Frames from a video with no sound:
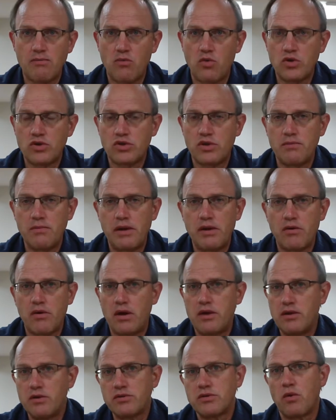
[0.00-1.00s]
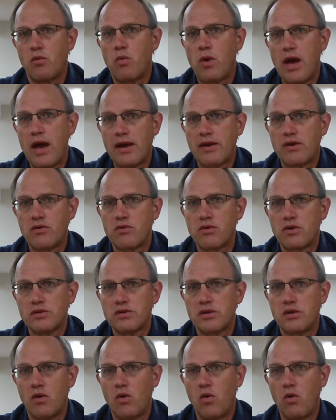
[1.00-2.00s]
moisture meter, I use a Wagner. It's
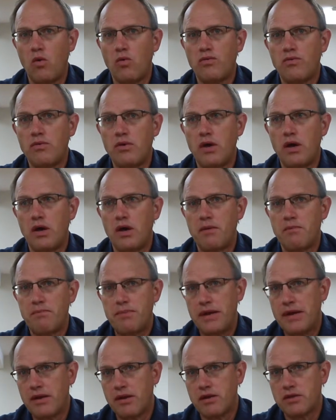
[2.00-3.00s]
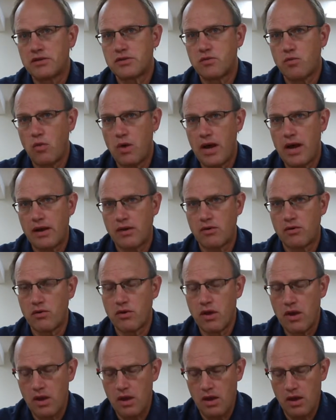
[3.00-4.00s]
an old pinless Wagner.
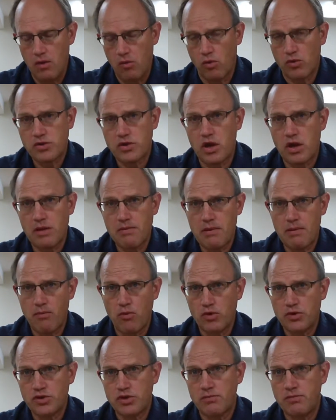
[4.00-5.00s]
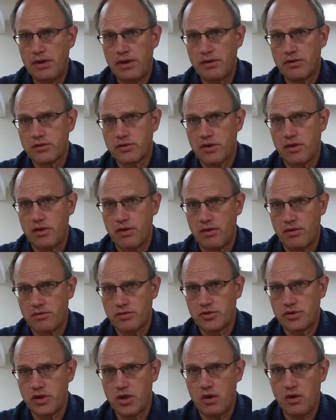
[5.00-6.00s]
We'll talk about moisture meters on another
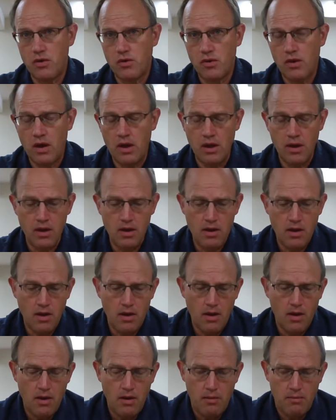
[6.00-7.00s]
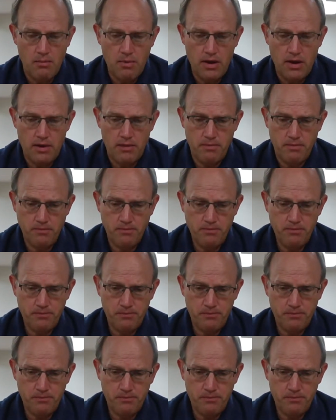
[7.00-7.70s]
show. But